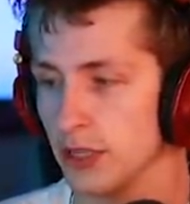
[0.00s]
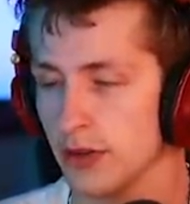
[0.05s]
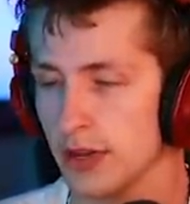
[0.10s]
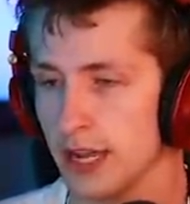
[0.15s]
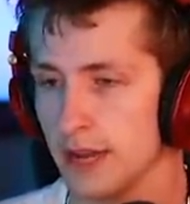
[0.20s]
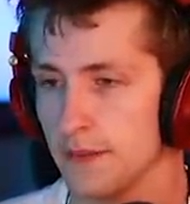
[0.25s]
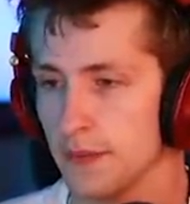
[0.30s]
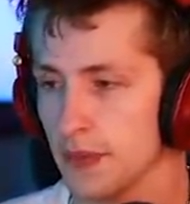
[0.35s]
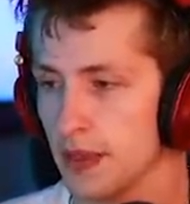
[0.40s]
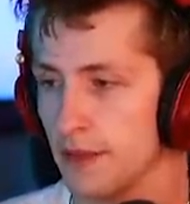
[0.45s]

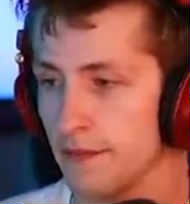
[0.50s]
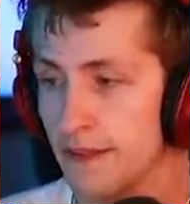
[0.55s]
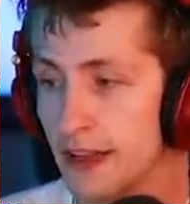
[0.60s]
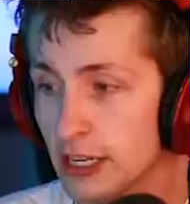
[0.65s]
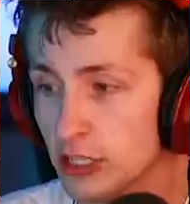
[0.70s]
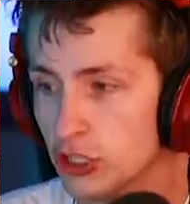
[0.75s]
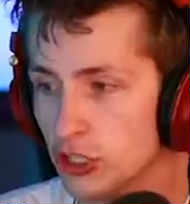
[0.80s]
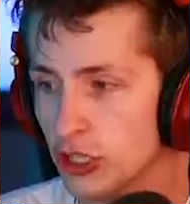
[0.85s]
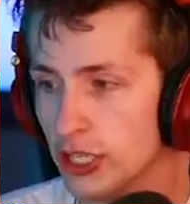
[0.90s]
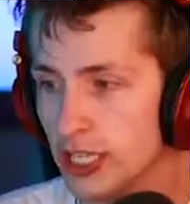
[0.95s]
Okay,
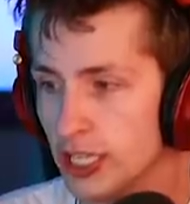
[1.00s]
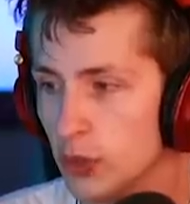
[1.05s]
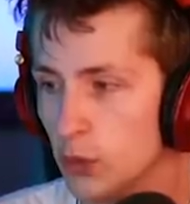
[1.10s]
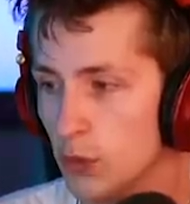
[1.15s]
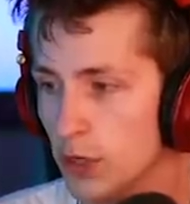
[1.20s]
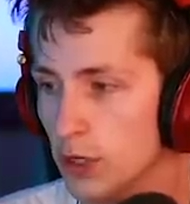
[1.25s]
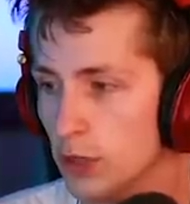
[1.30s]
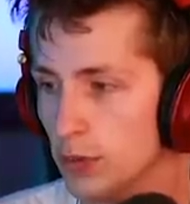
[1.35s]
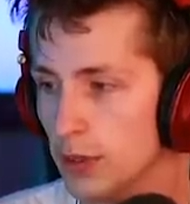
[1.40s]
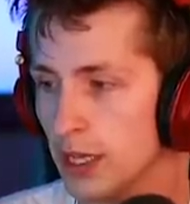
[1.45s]
eventually he
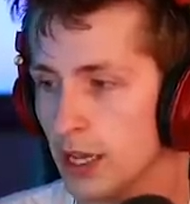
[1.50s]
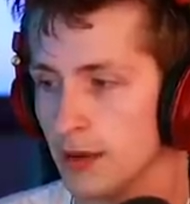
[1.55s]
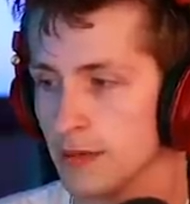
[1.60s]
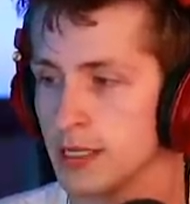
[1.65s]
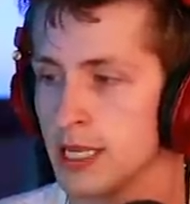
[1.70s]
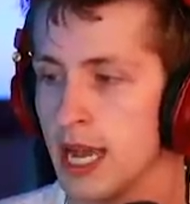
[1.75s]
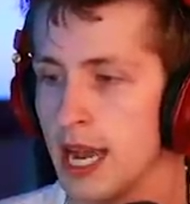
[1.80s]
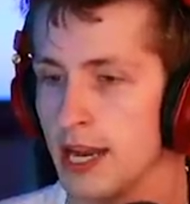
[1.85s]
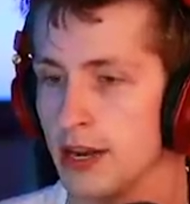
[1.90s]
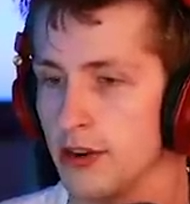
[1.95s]
will become
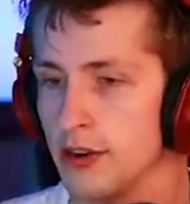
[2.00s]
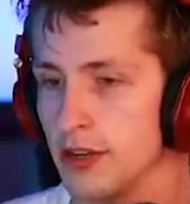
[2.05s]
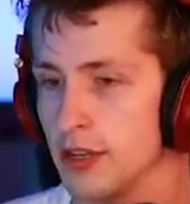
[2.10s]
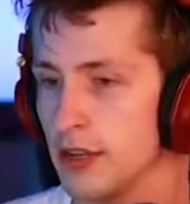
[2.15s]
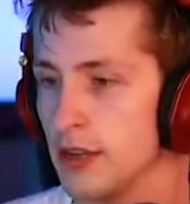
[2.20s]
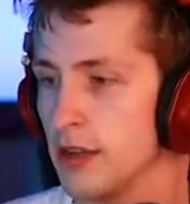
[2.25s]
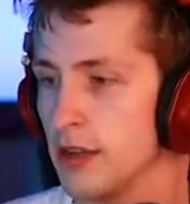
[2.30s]
tired.